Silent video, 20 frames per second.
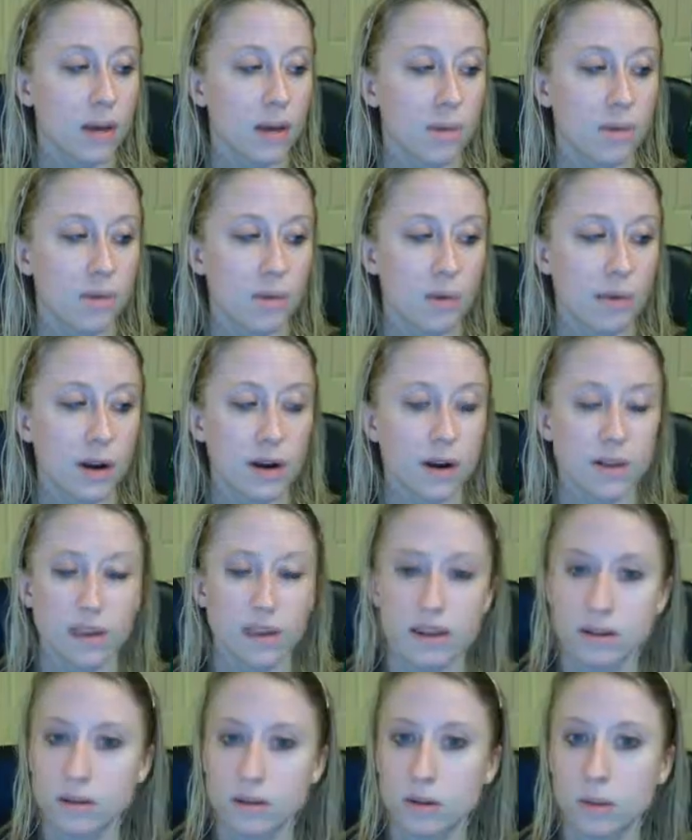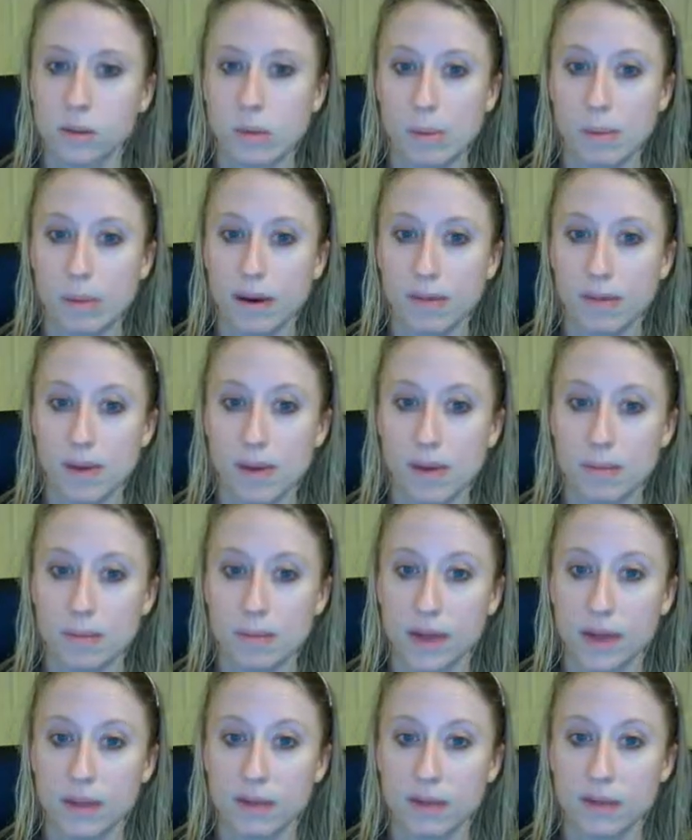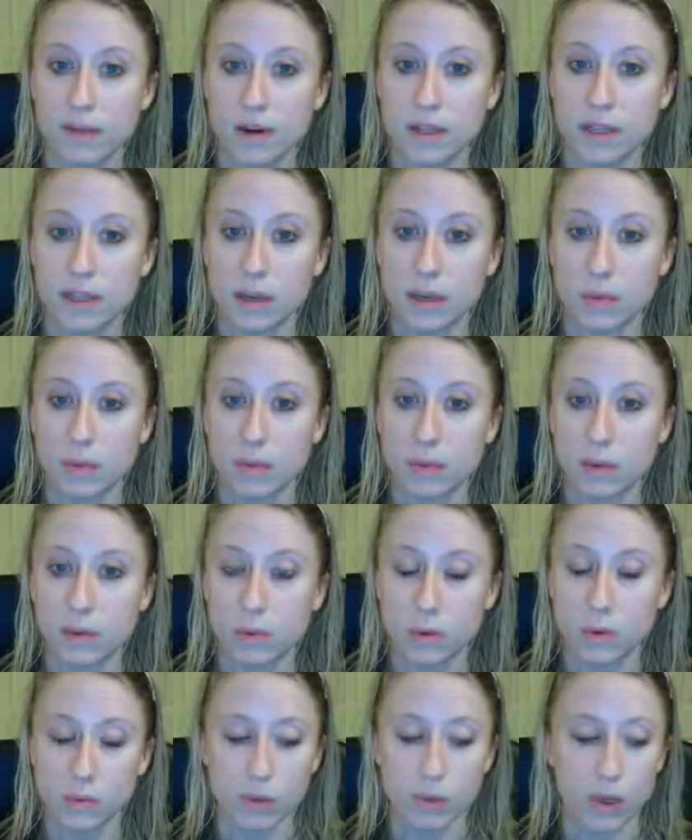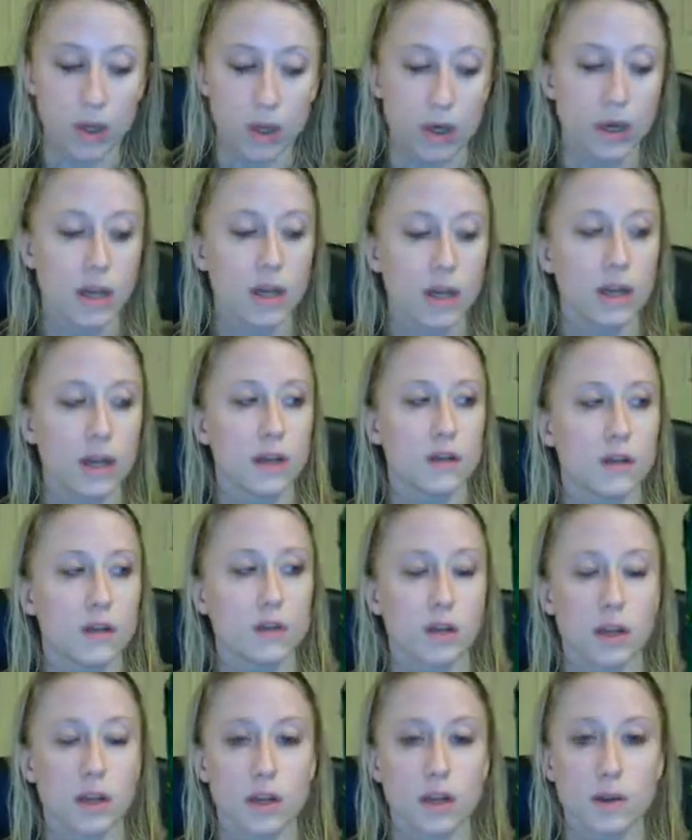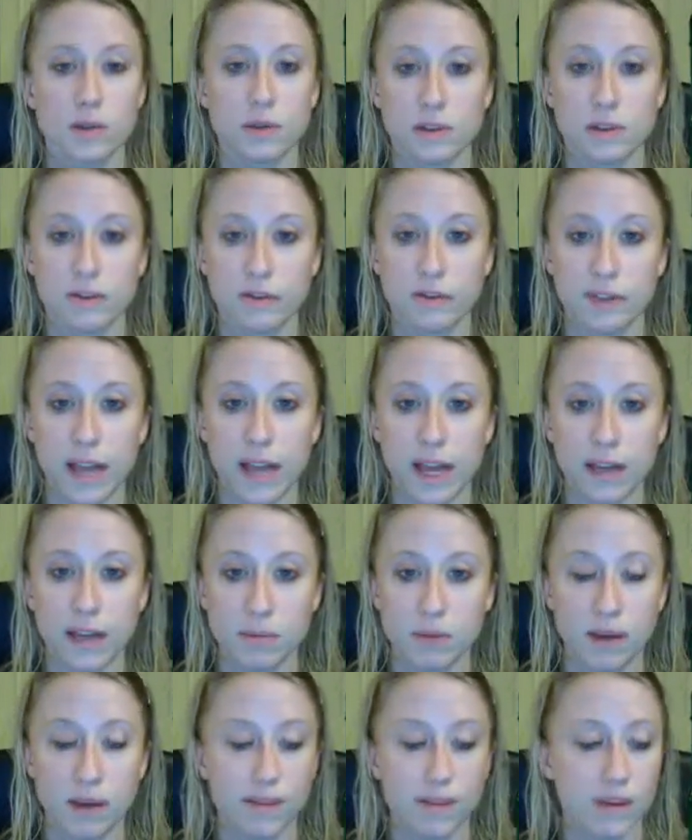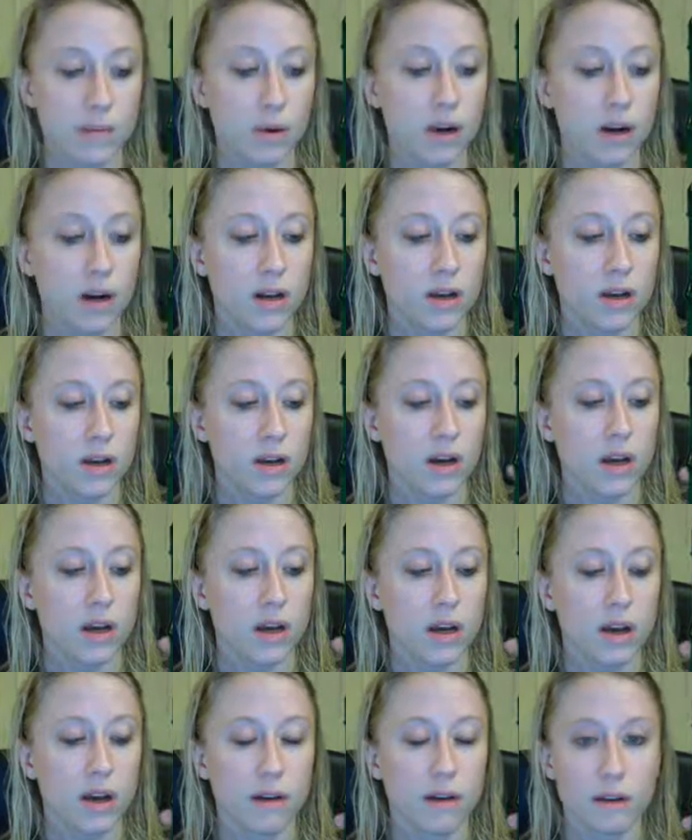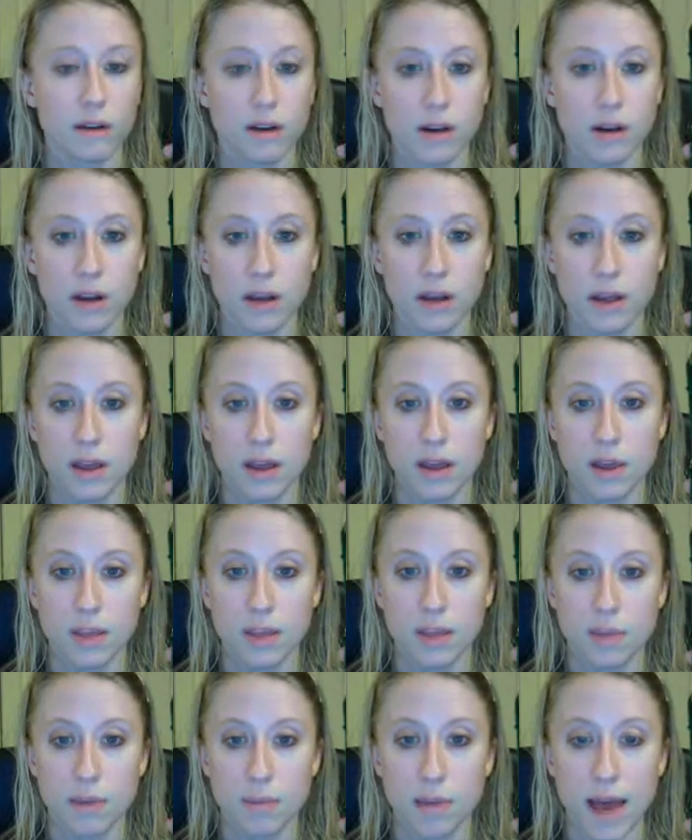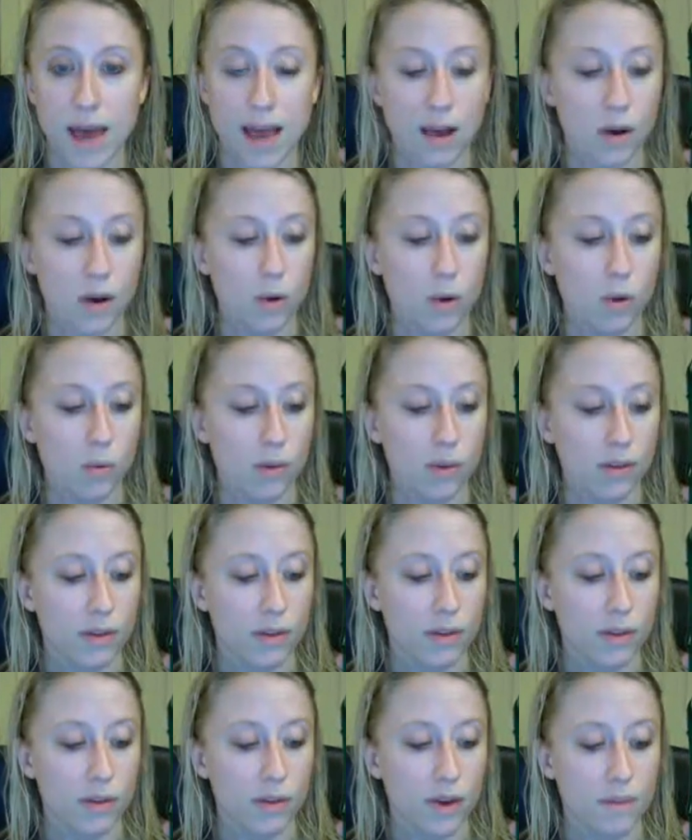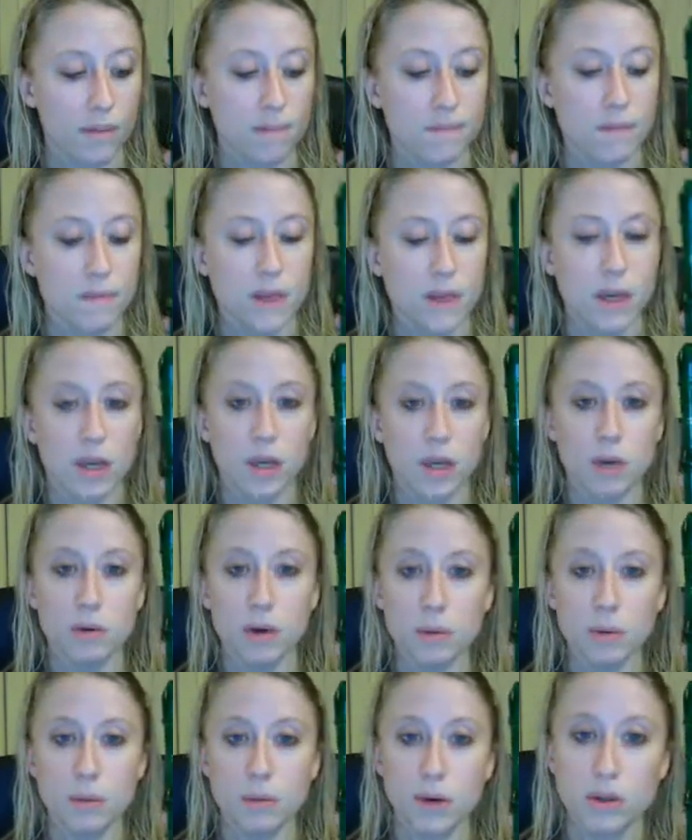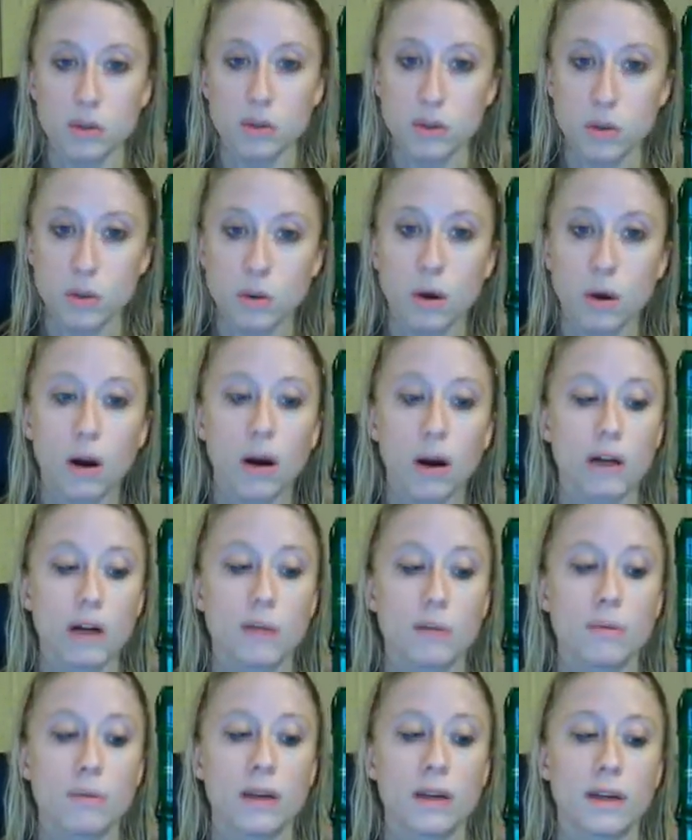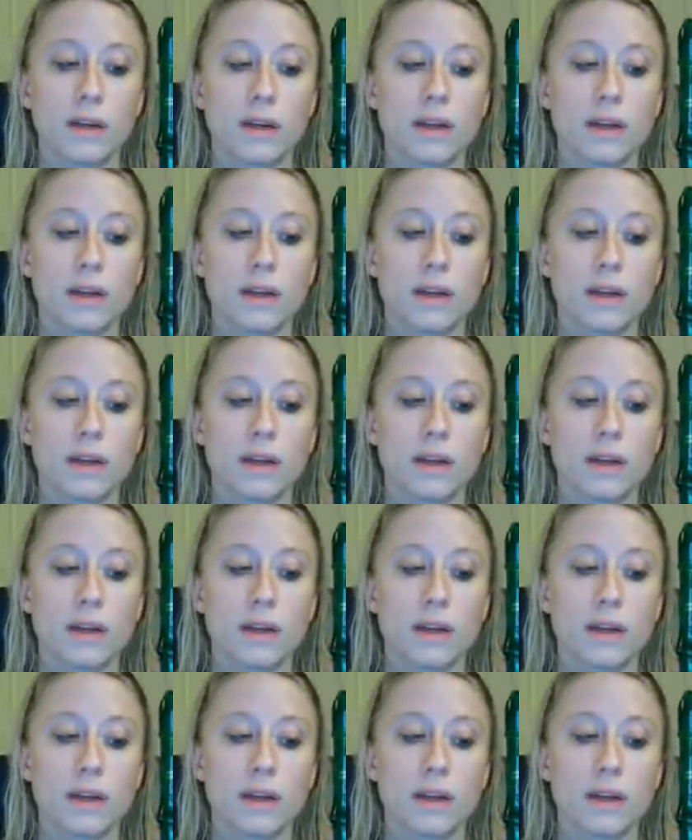the part that is a little bit puffy, not the very tip. That won't work. So you're going to use the flat, puffy part, and you're going to cover the back hole with your thumb. You don't want to press too hard, but